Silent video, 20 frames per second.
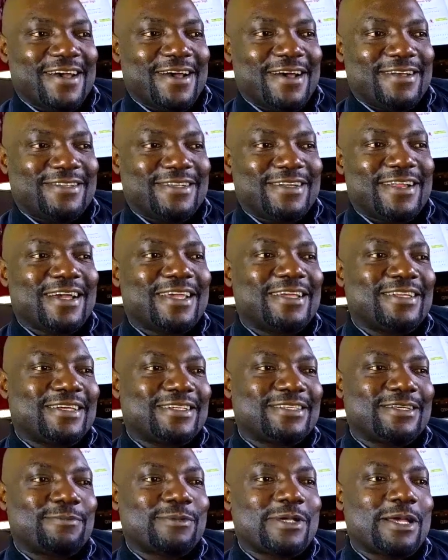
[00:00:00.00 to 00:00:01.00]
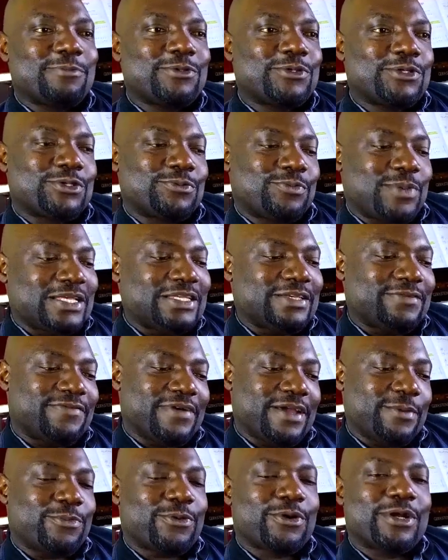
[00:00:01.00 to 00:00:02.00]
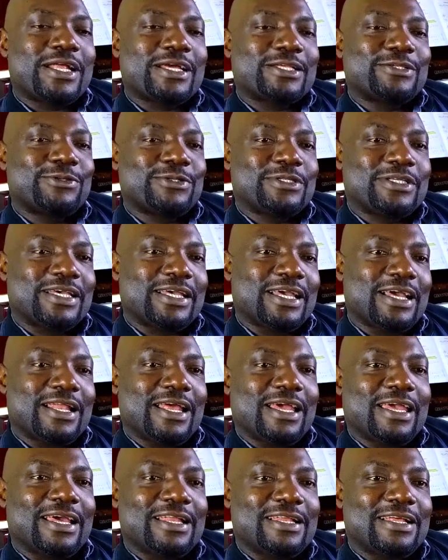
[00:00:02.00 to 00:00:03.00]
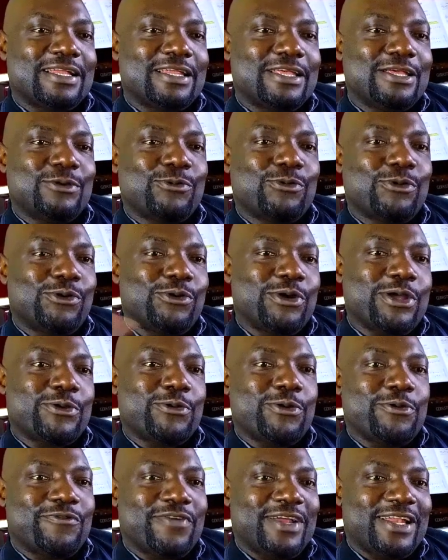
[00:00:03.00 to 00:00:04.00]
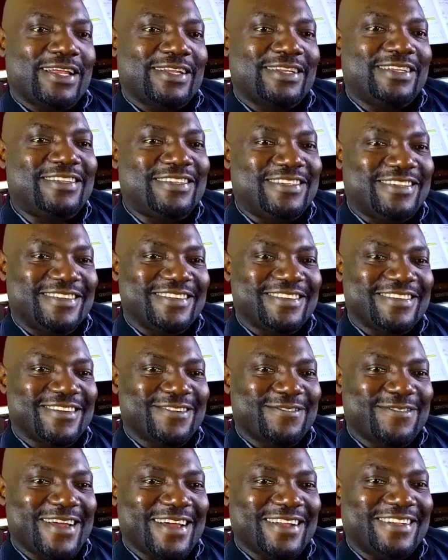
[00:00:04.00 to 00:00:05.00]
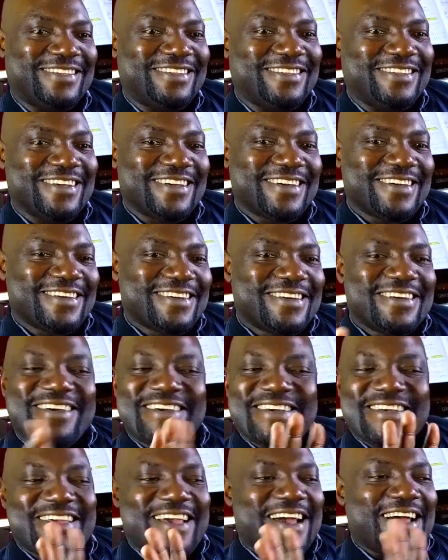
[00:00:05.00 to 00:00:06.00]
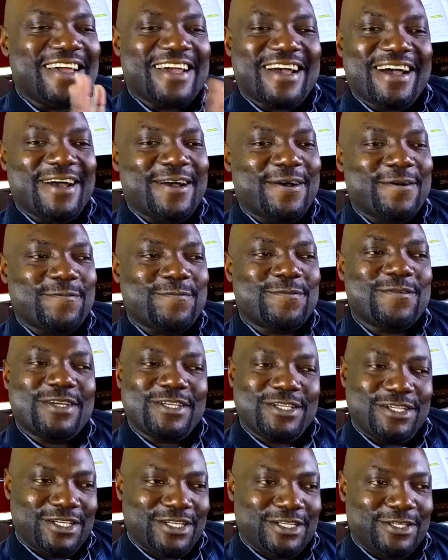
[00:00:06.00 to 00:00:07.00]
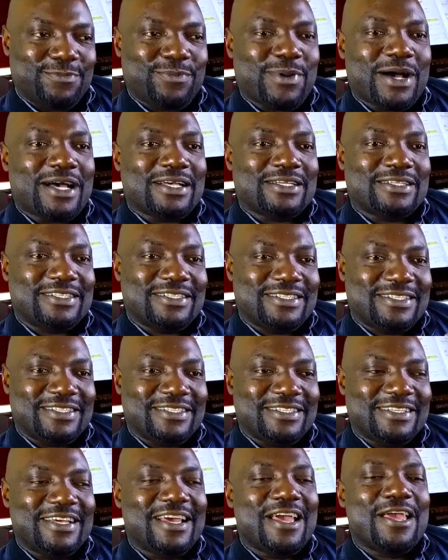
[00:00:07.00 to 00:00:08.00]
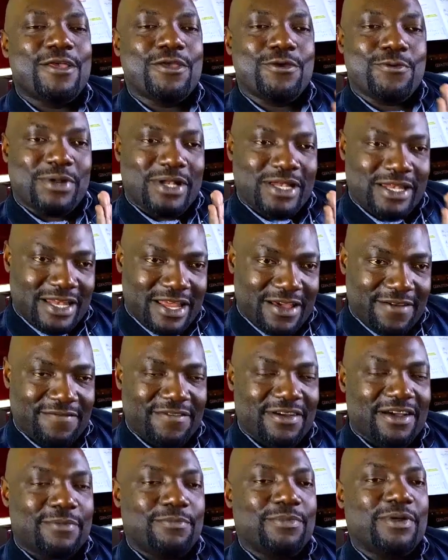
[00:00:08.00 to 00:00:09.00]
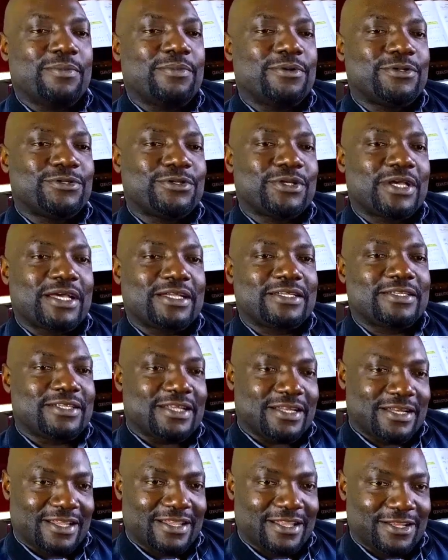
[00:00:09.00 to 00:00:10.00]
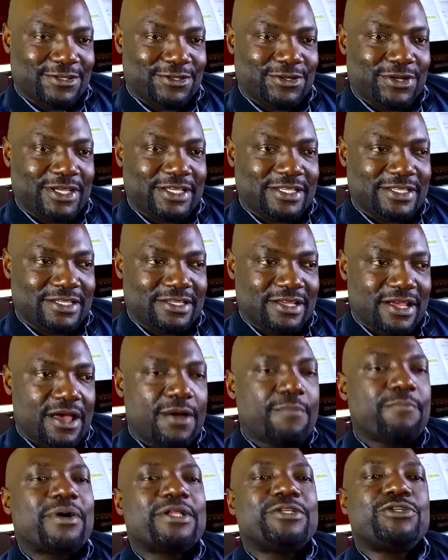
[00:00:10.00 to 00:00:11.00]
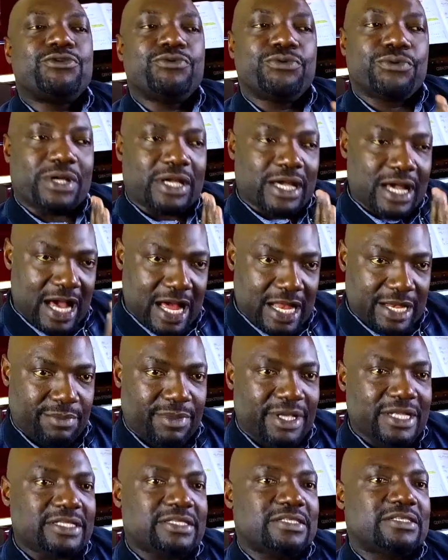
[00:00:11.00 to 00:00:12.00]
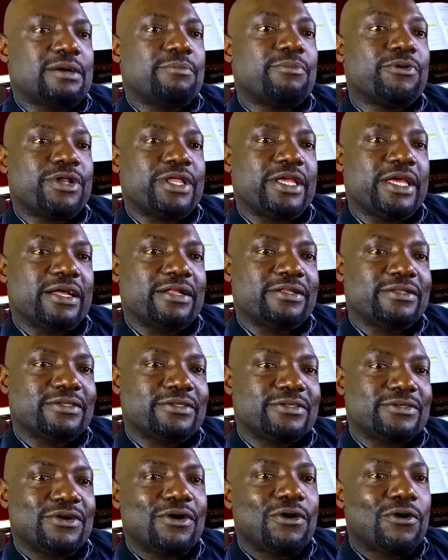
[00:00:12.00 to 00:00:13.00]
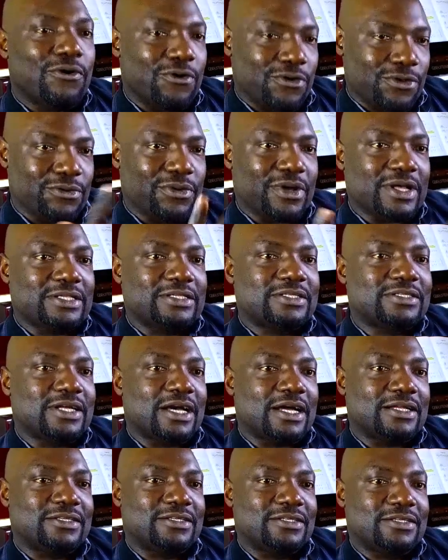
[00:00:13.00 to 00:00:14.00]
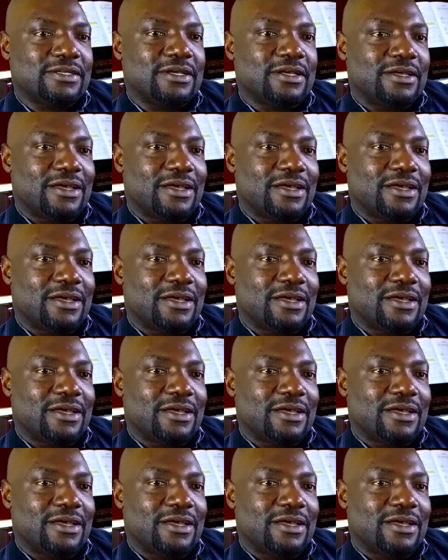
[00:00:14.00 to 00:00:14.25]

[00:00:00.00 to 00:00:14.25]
As an architect, sometimes we specify products. We say, can I get an equal or equivalent? All right? Yeah. She's passed. You will never be able to get another Joyce, but you can meet somebody else who you can start